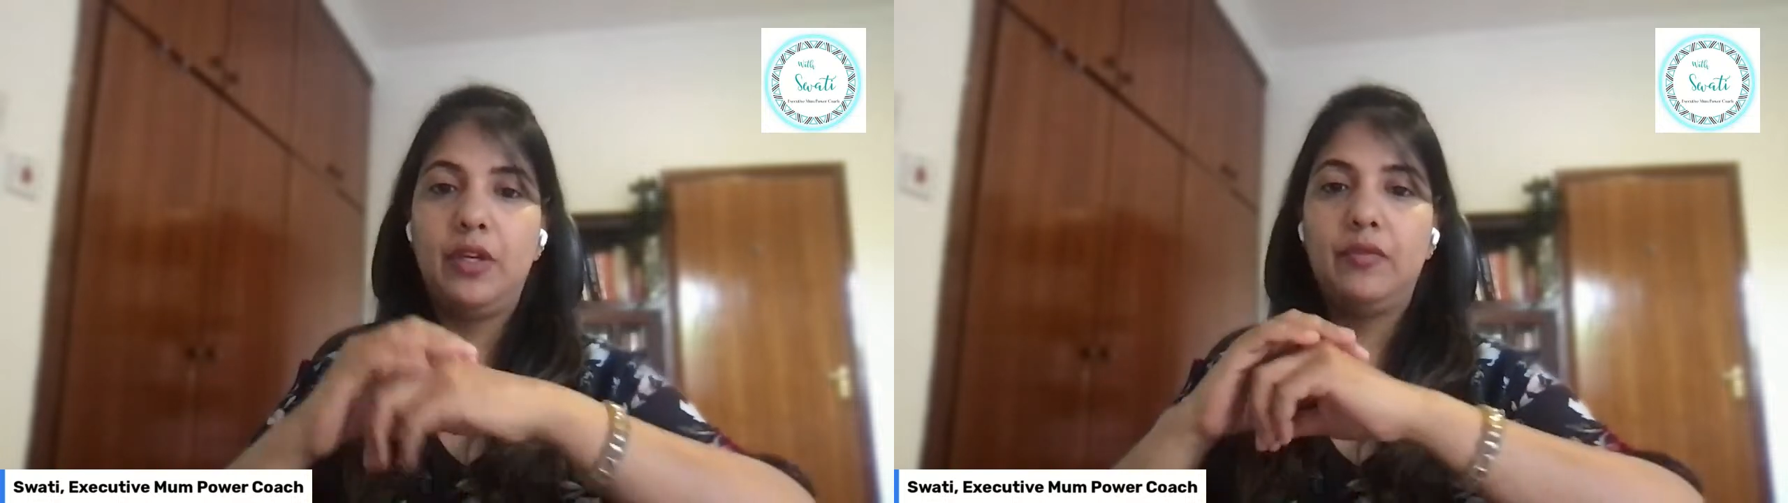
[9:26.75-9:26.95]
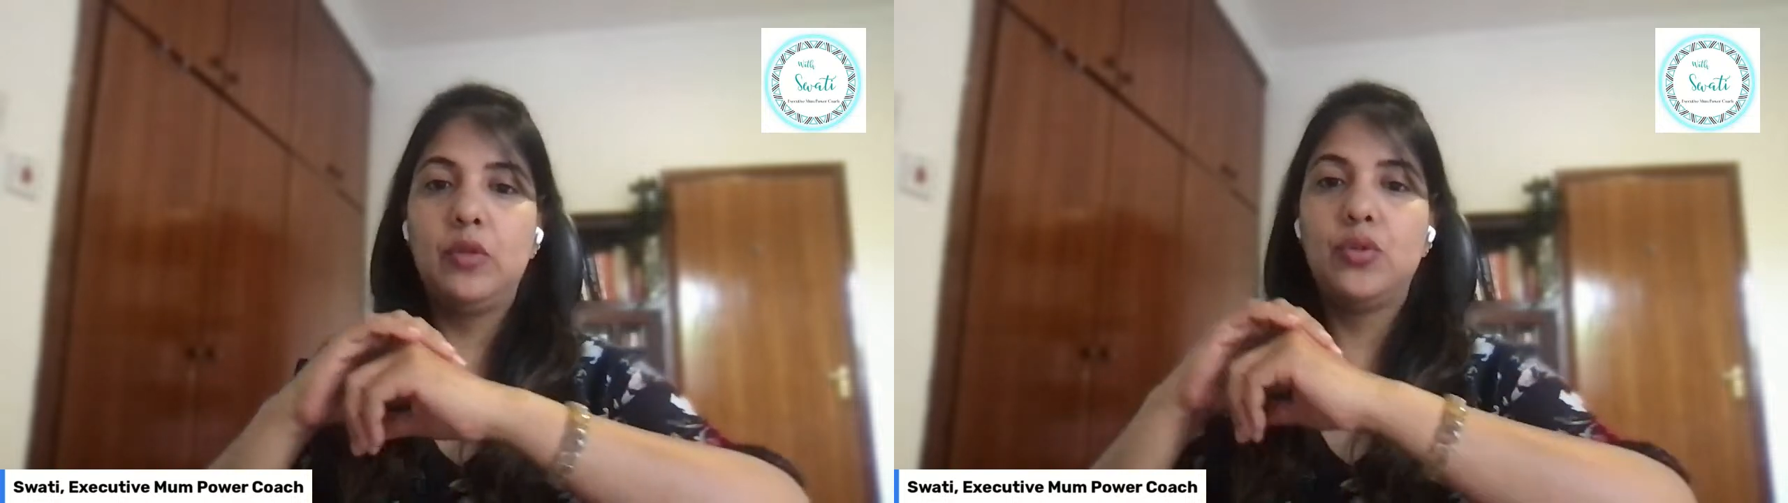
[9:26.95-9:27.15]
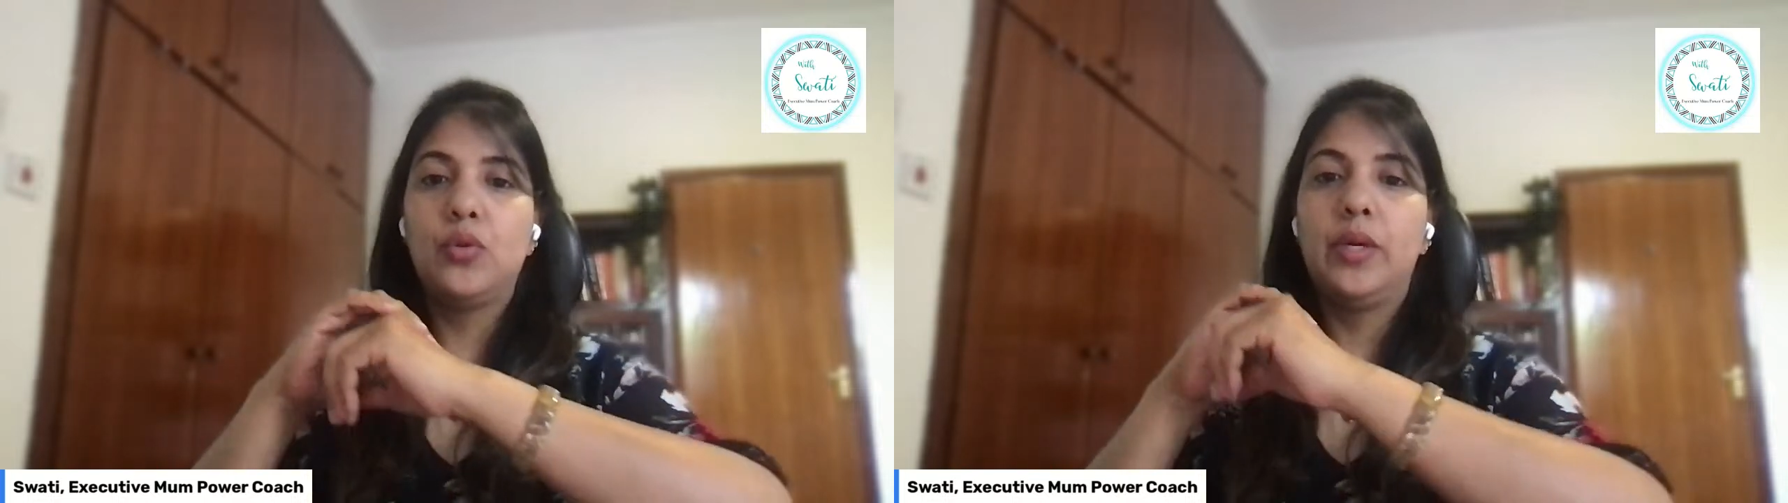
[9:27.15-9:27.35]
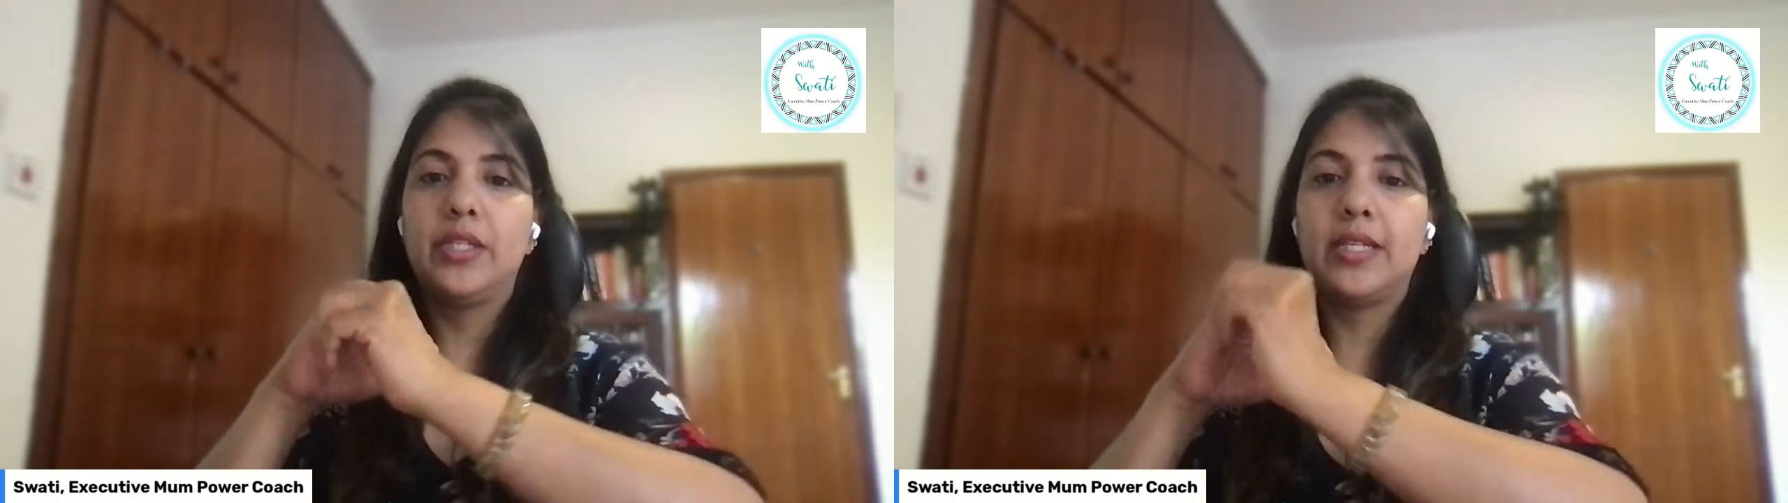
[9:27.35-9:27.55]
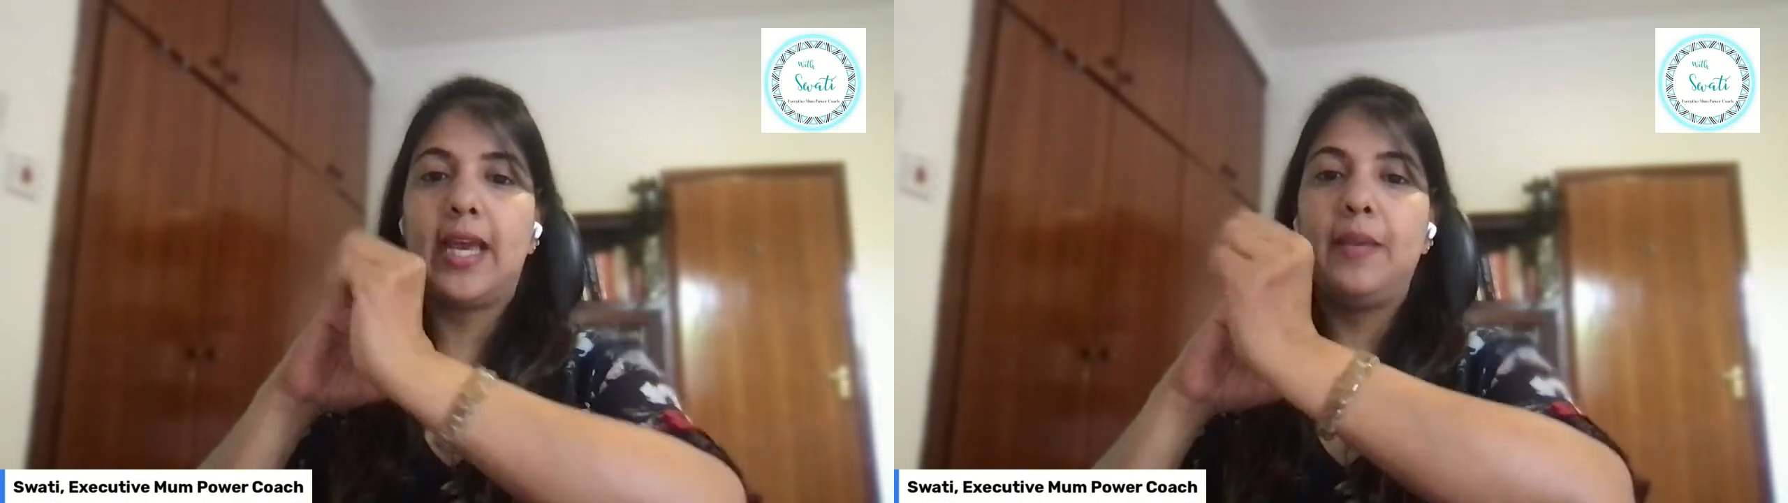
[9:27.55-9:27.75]
one of those who are
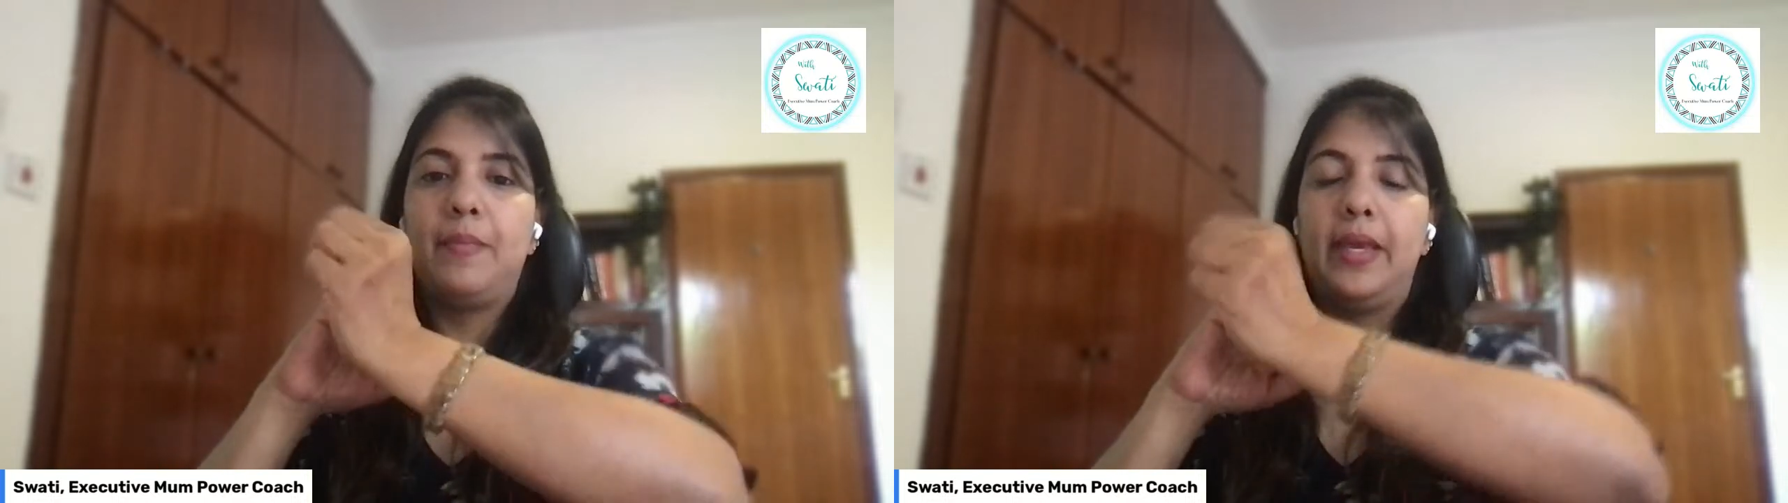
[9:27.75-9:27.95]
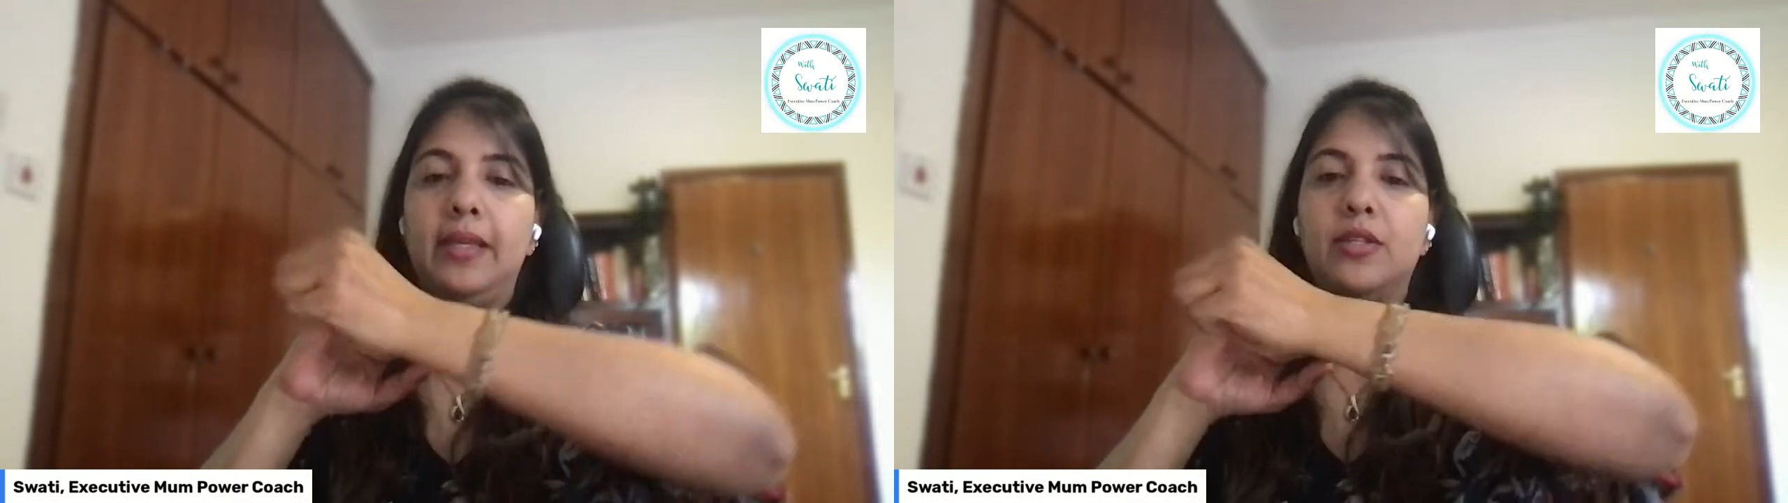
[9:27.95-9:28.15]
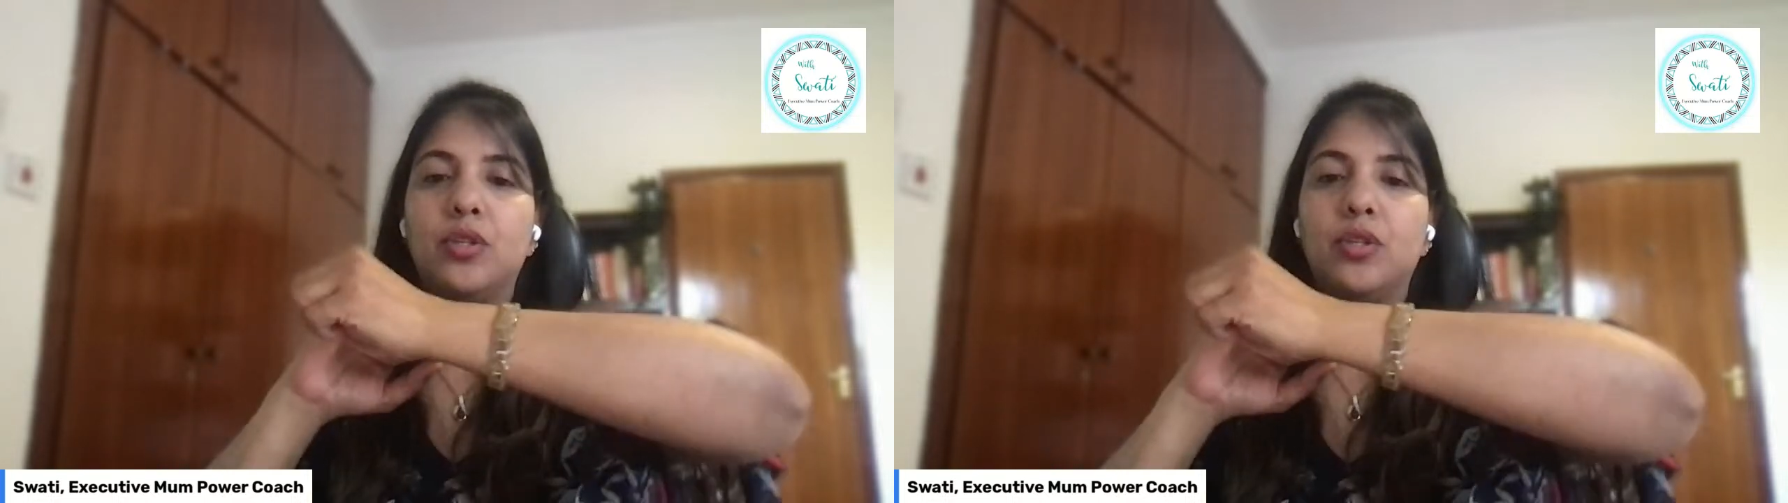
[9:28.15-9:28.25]
typing,